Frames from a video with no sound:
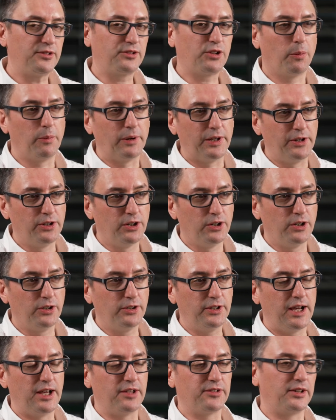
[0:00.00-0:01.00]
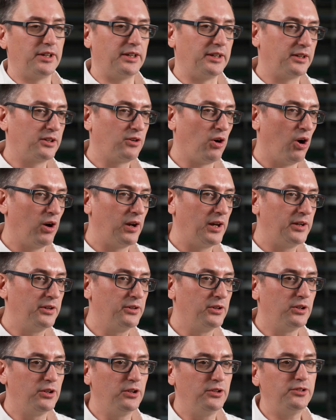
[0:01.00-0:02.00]
is commonly known as a coiling
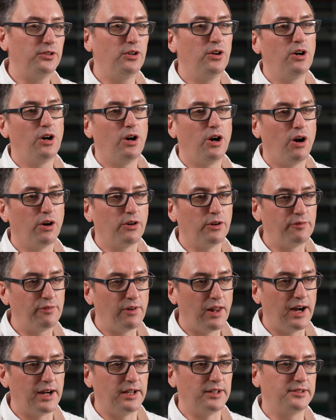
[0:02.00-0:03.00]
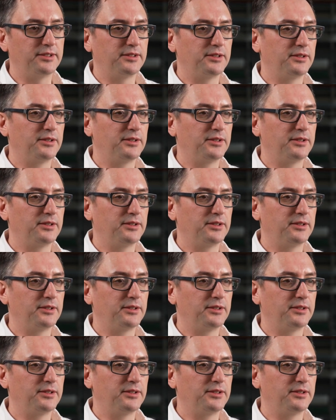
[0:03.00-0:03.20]
nose or a fly.